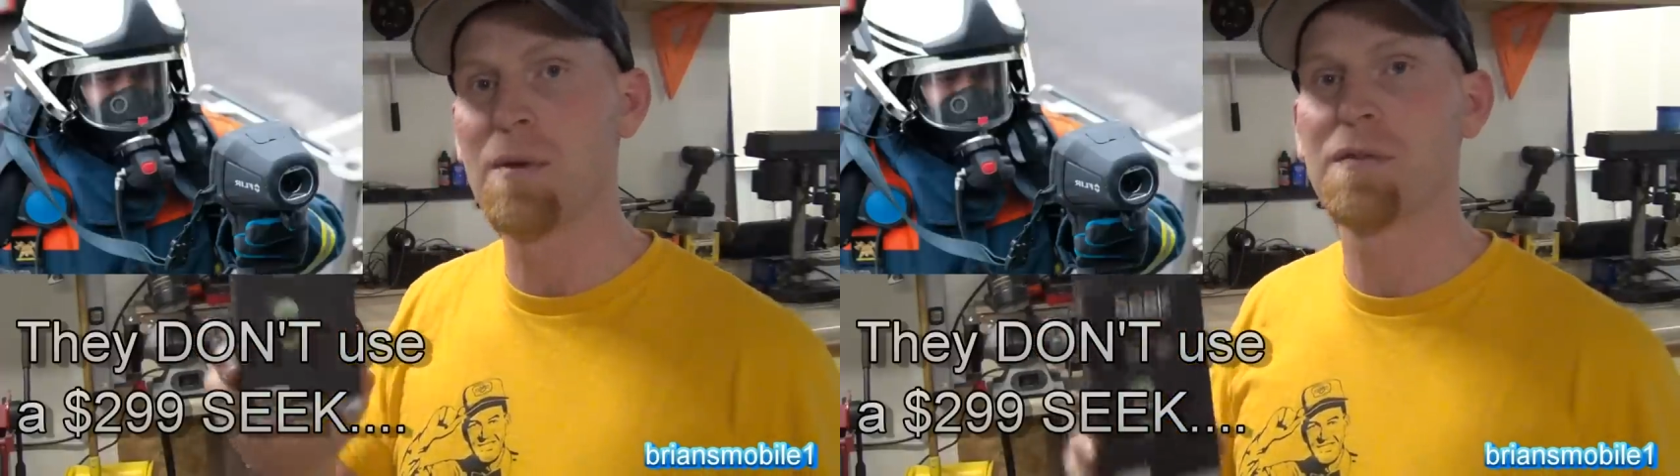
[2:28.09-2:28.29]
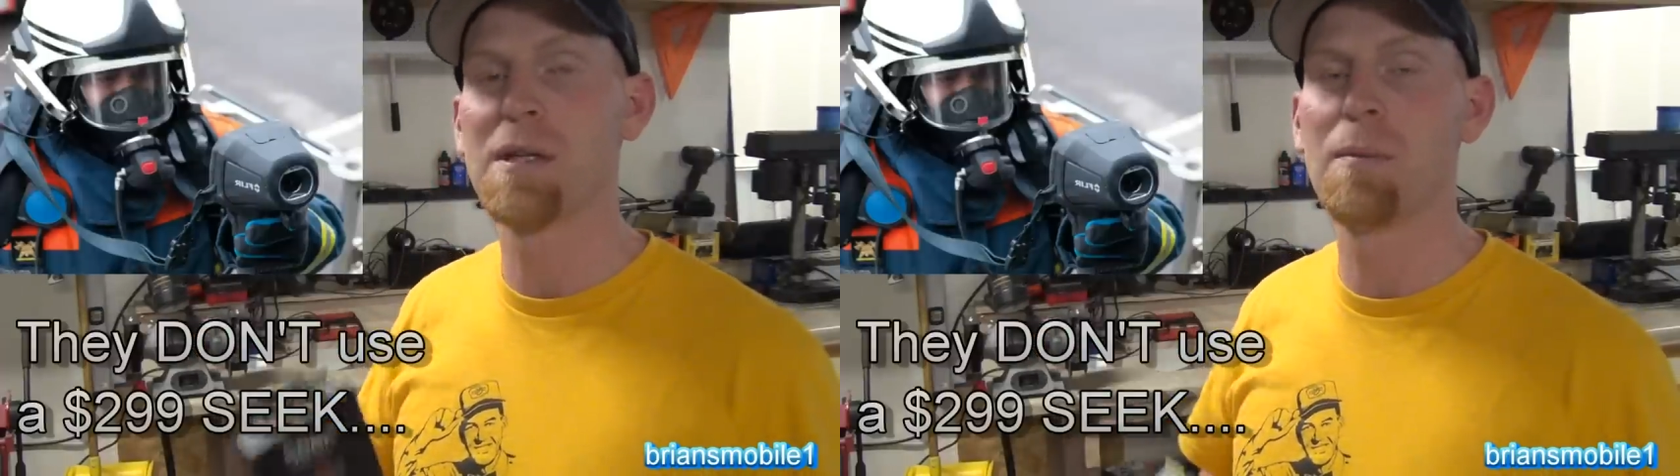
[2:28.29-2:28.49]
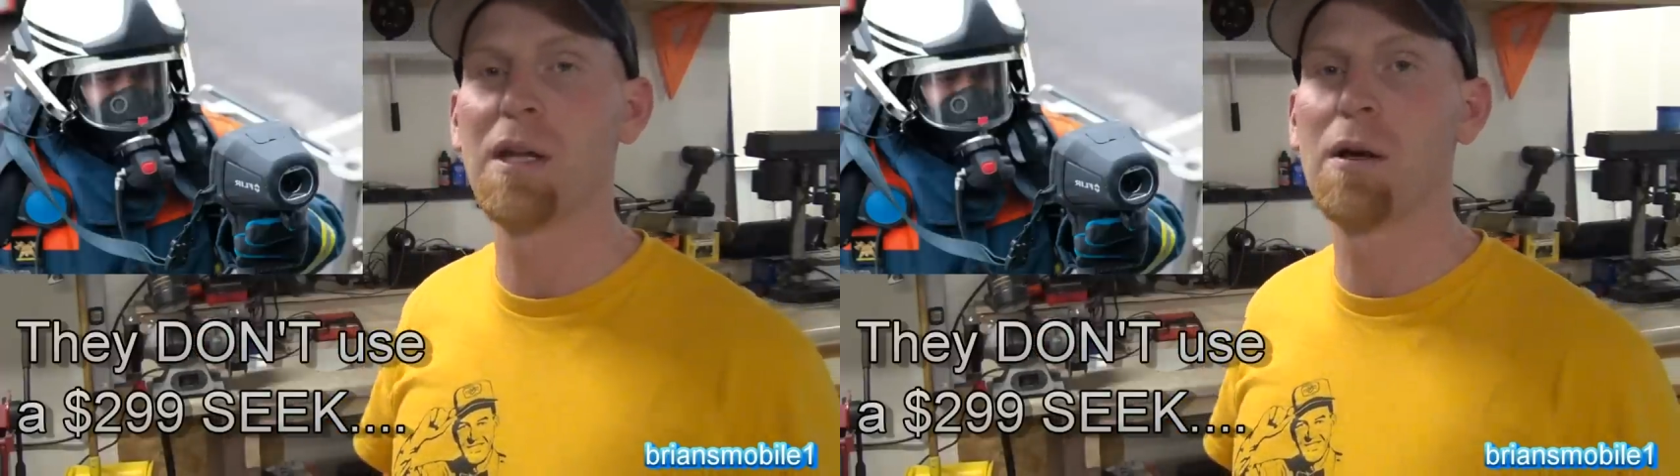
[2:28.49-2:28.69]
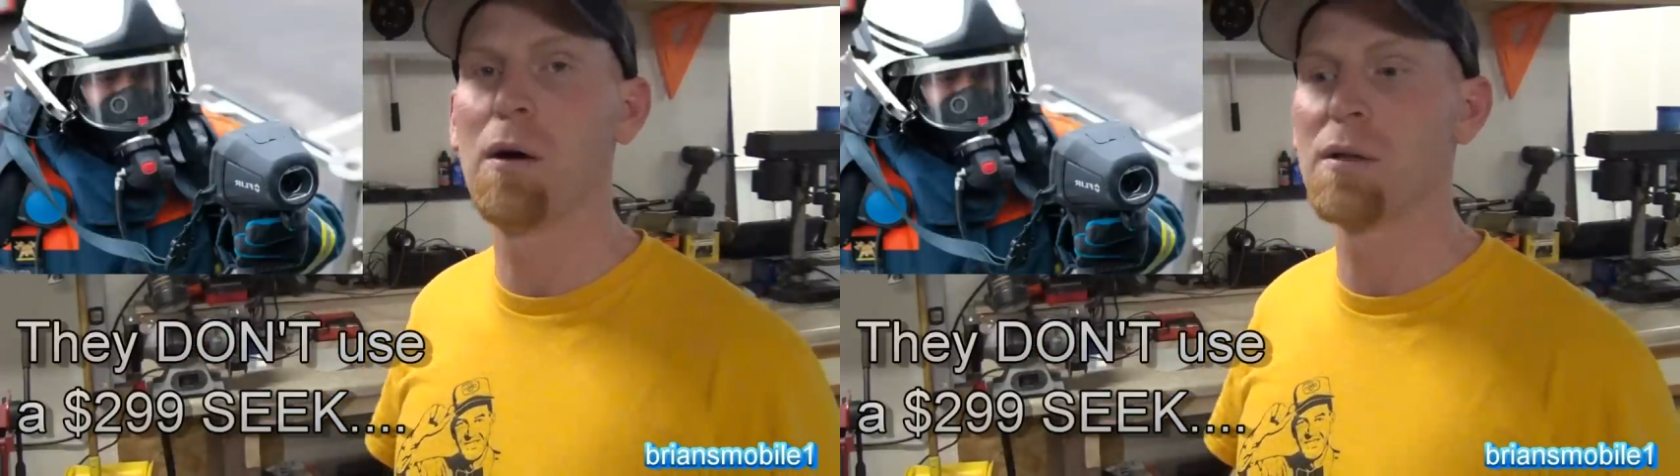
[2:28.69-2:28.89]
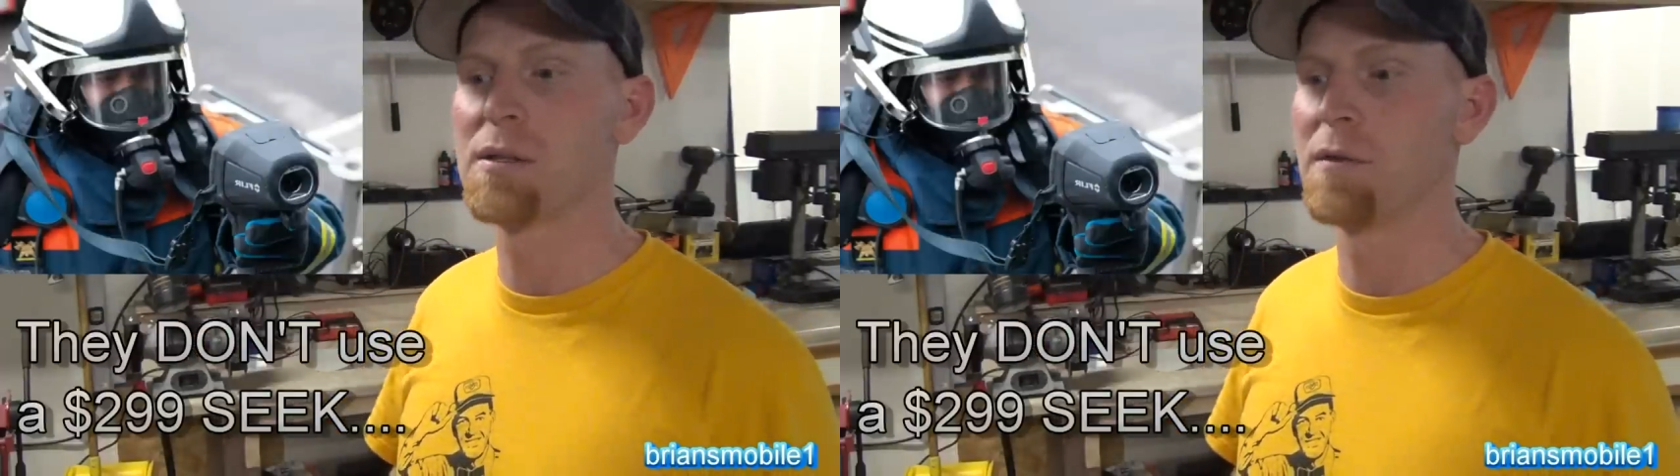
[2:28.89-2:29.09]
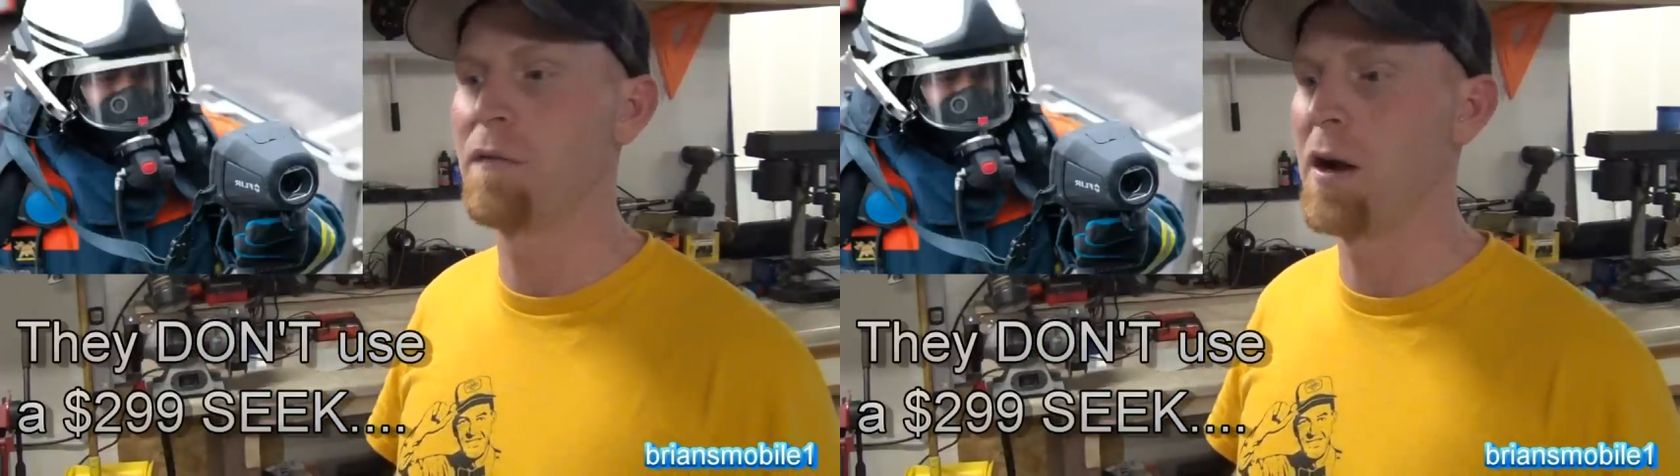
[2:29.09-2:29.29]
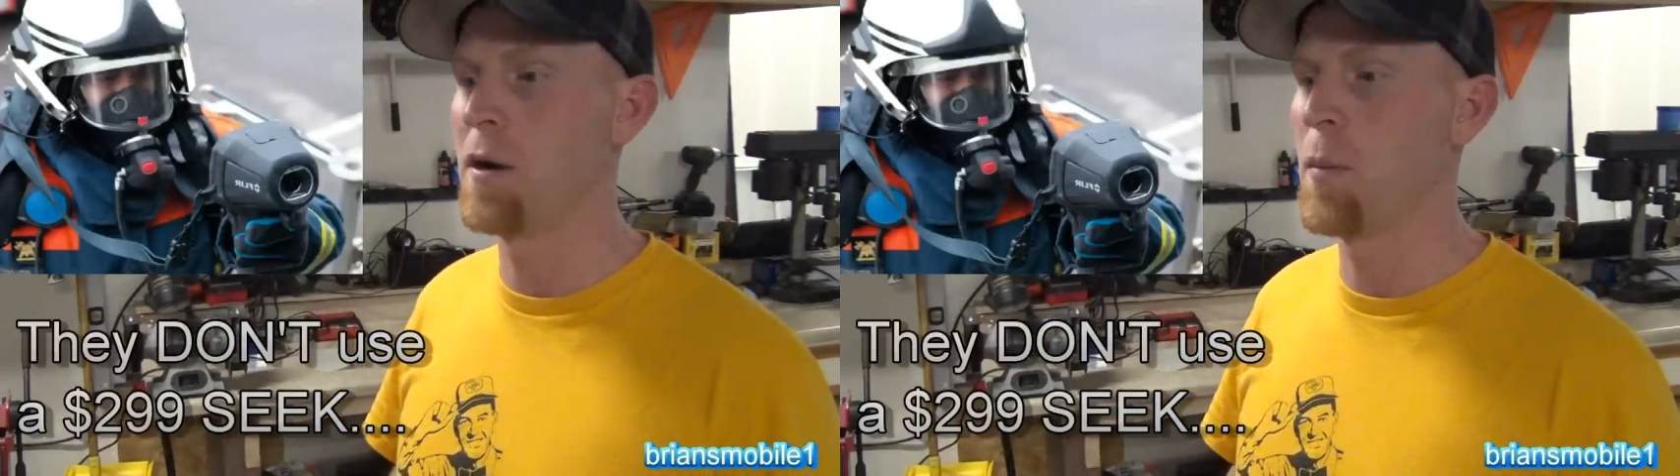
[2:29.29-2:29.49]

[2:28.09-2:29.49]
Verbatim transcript: If somebody calls to the fire